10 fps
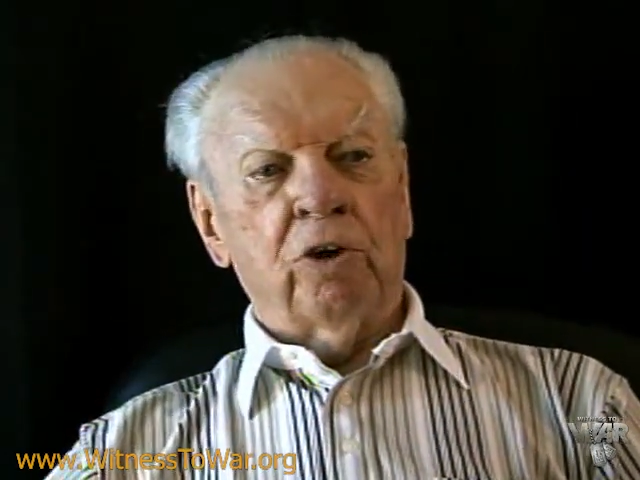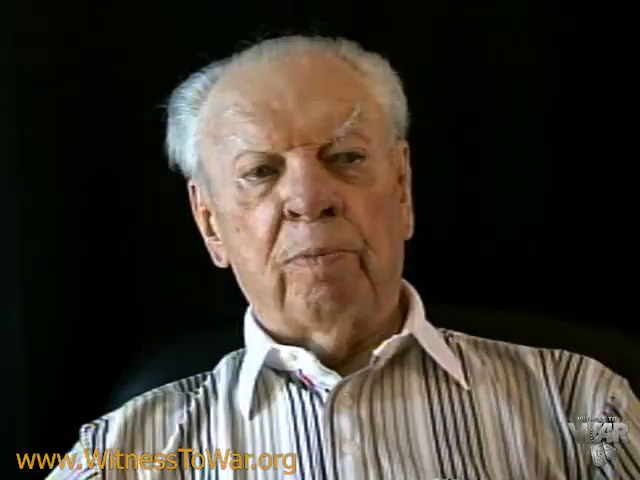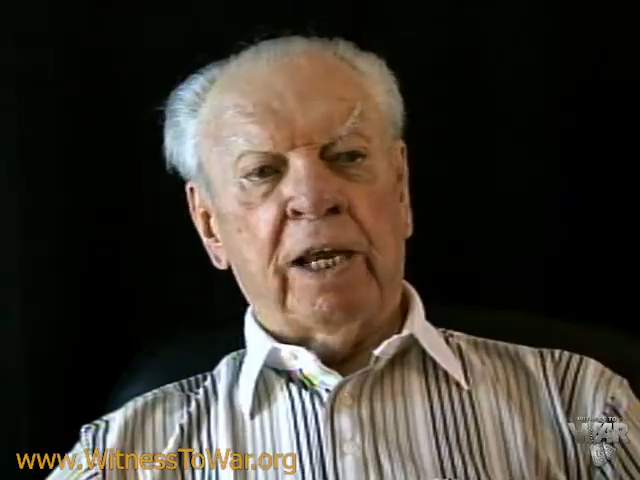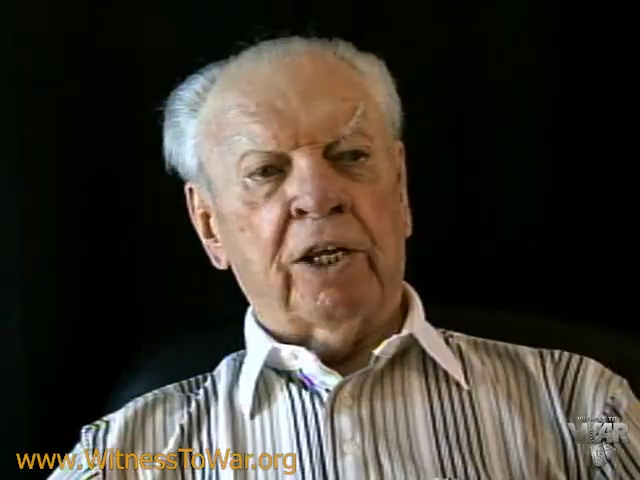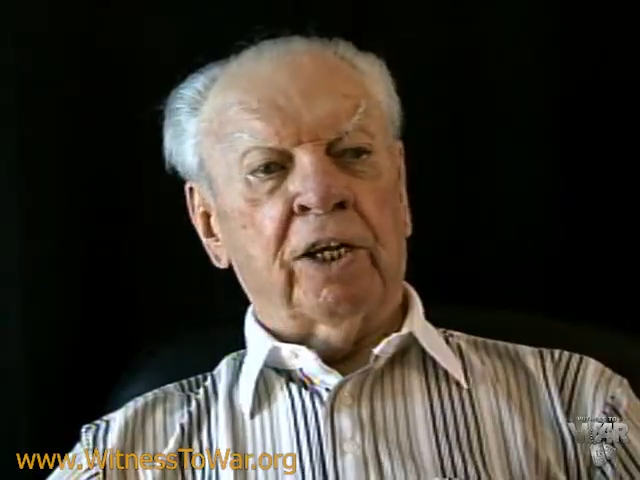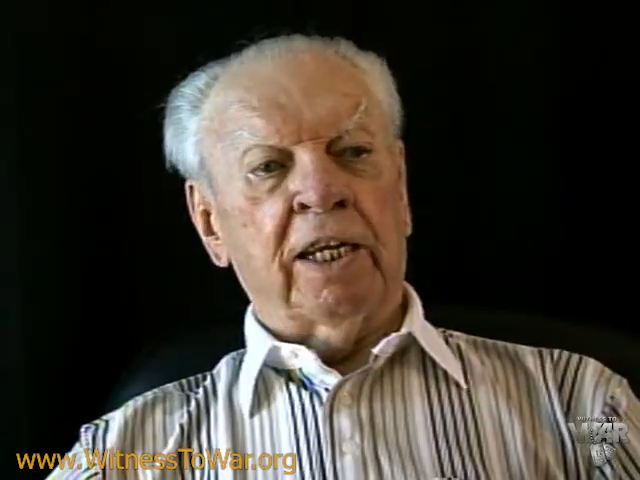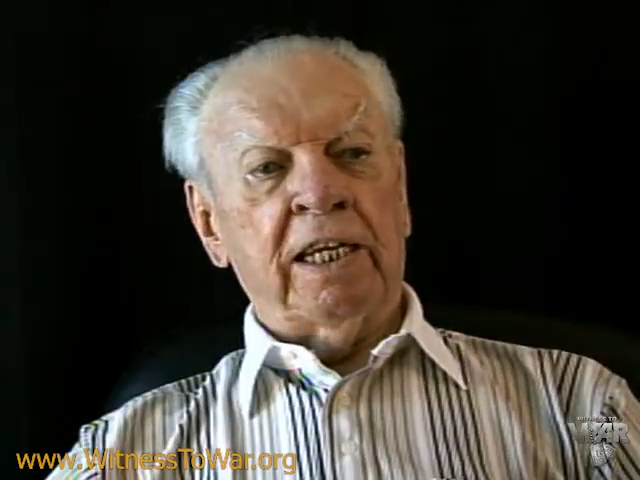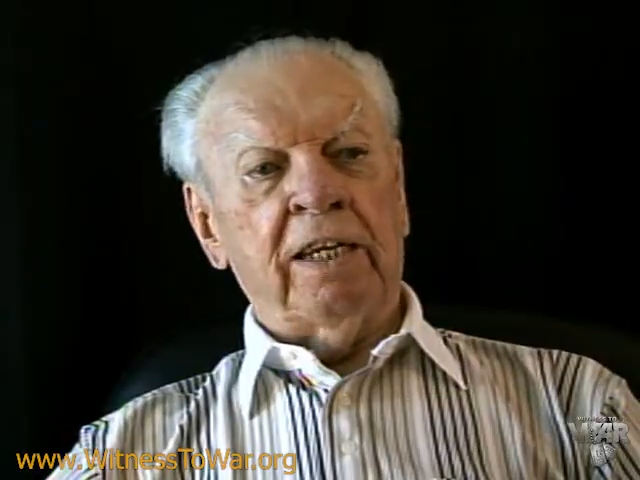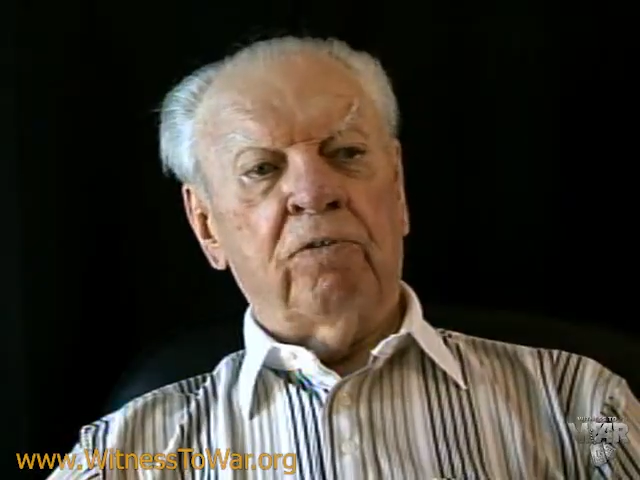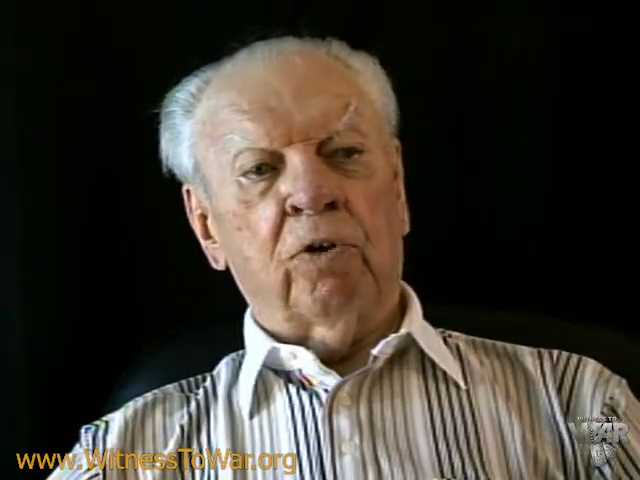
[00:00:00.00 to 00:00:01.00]
Nobody could
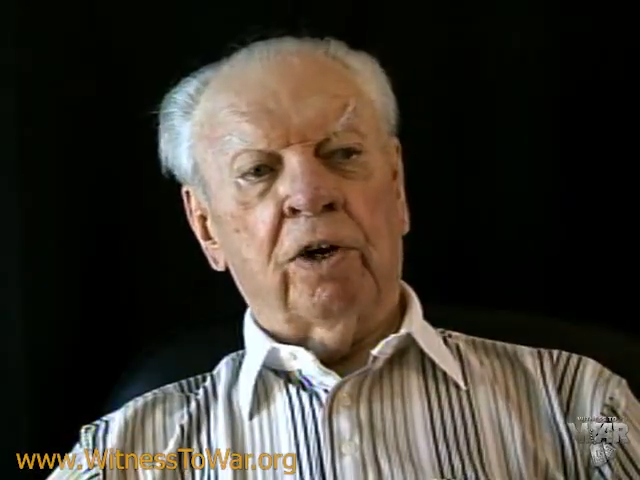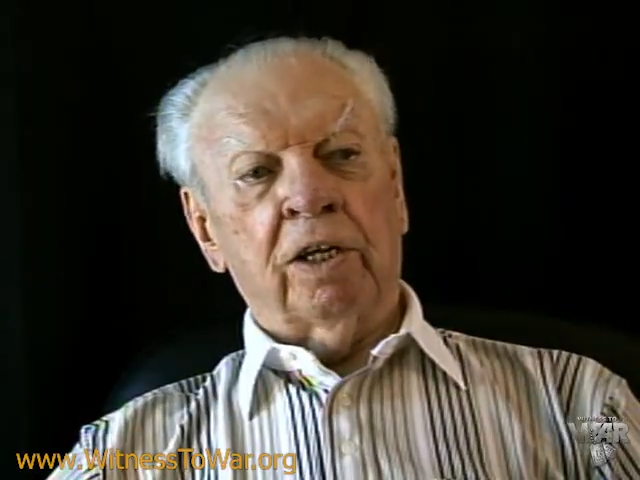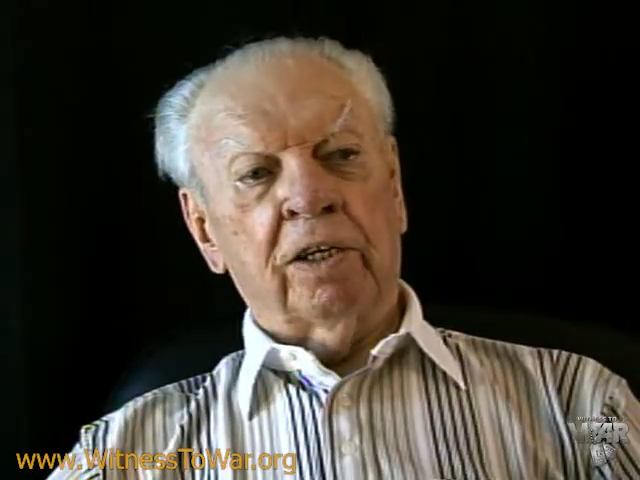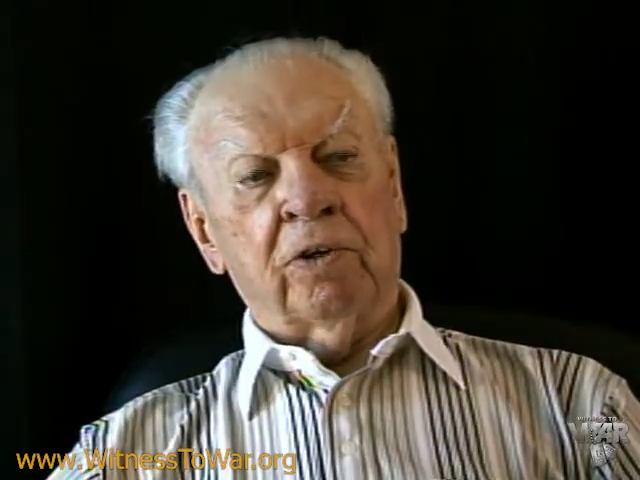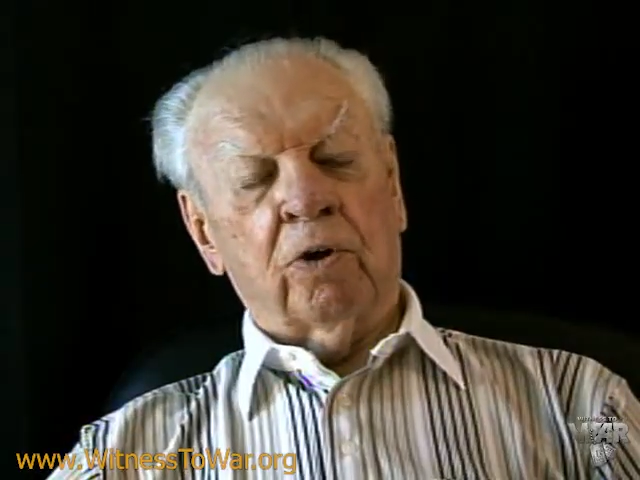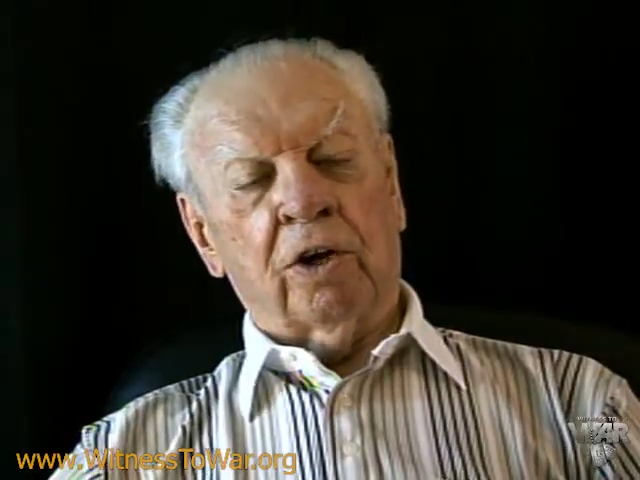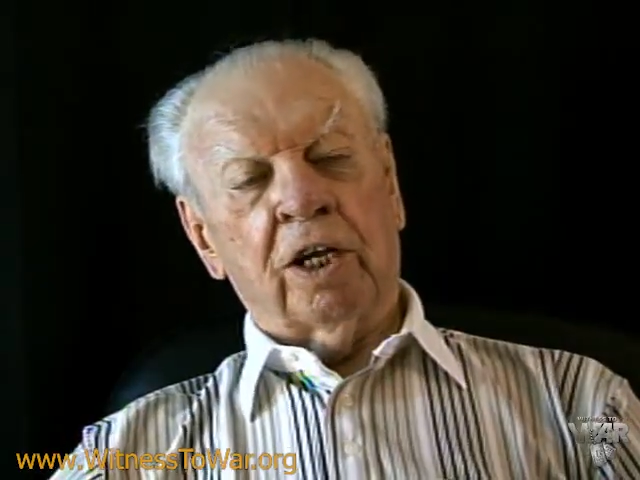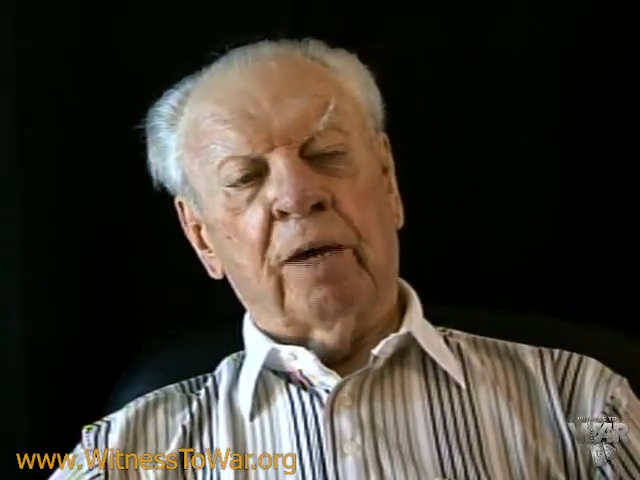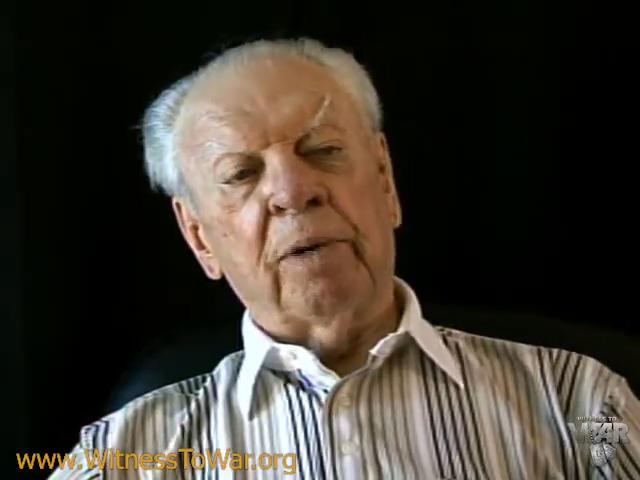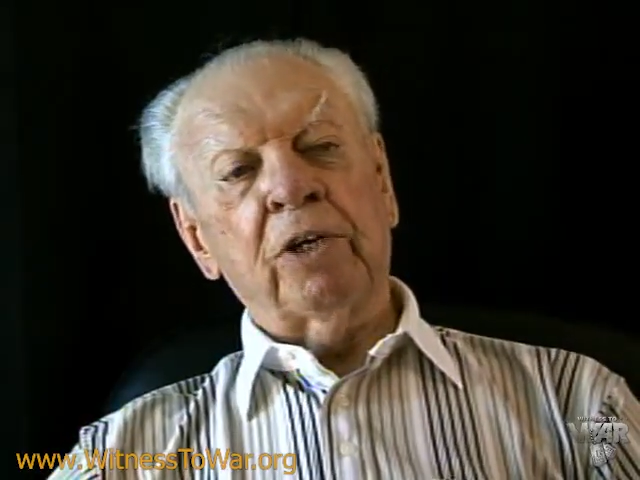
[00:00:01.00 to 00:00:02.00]
leave or
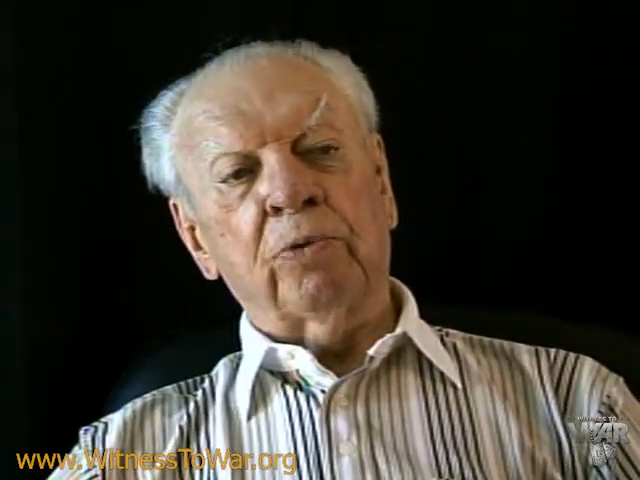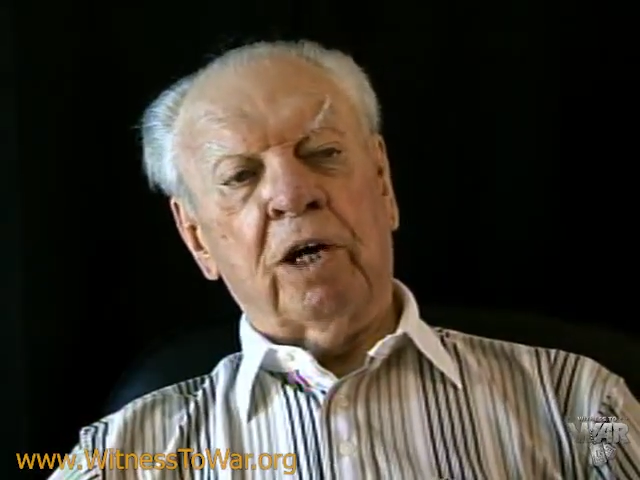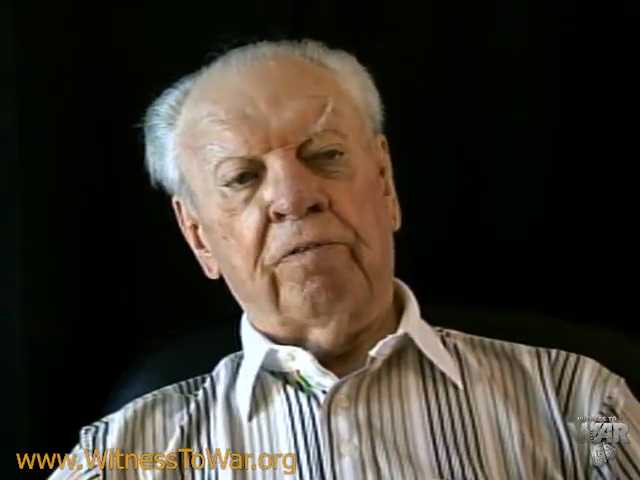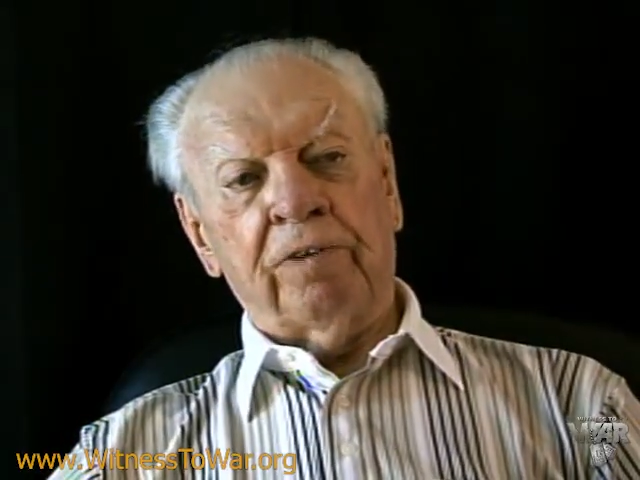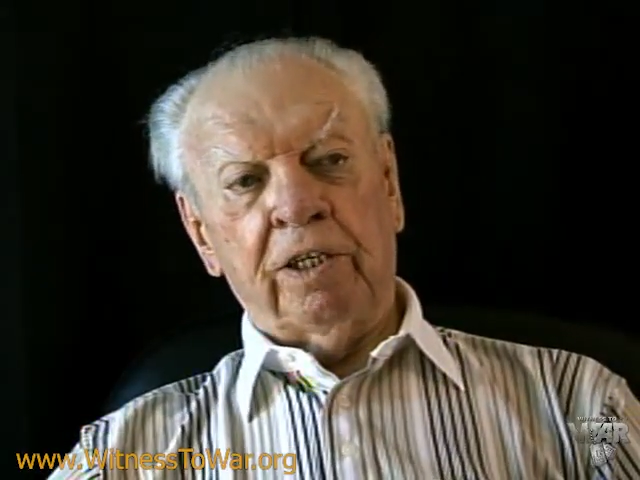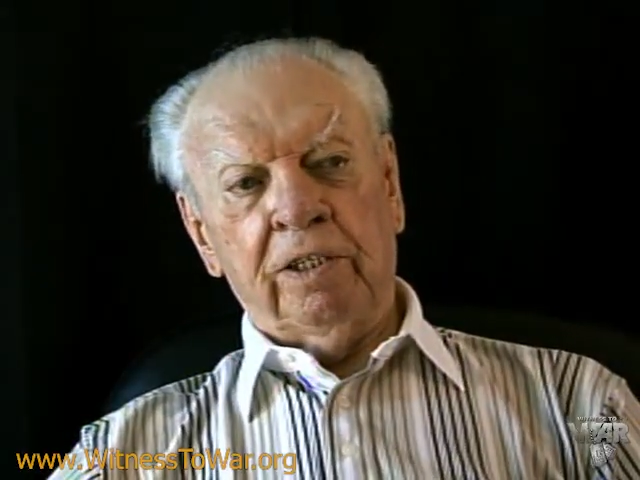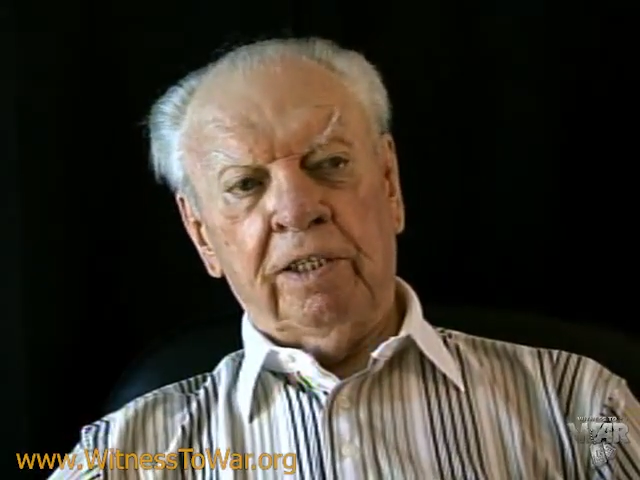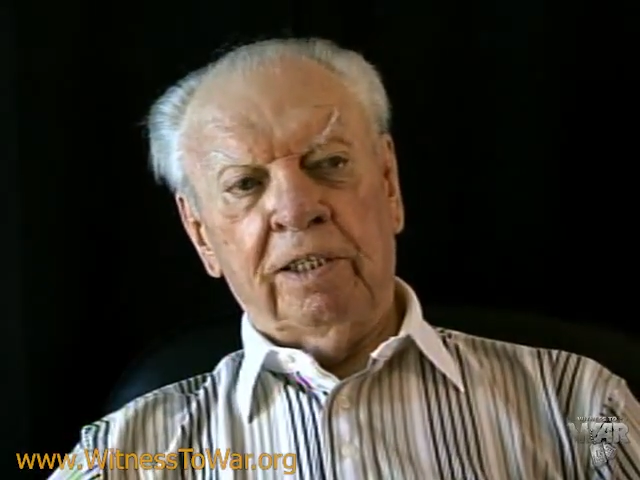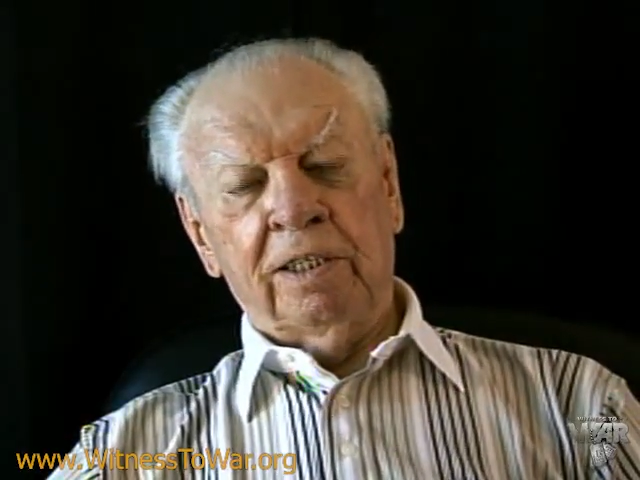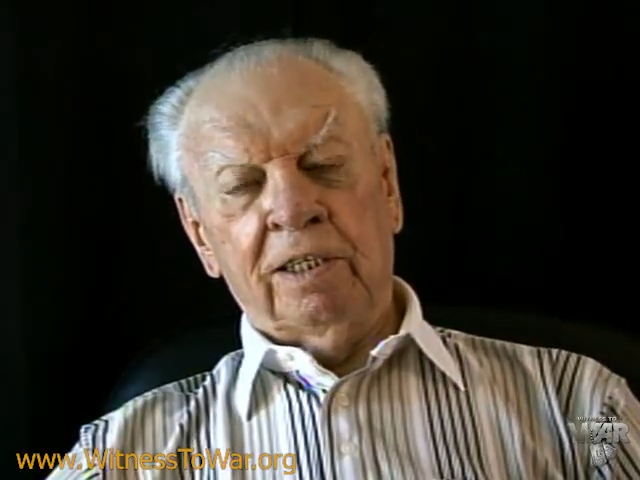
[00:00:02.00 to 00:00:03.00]
come into our field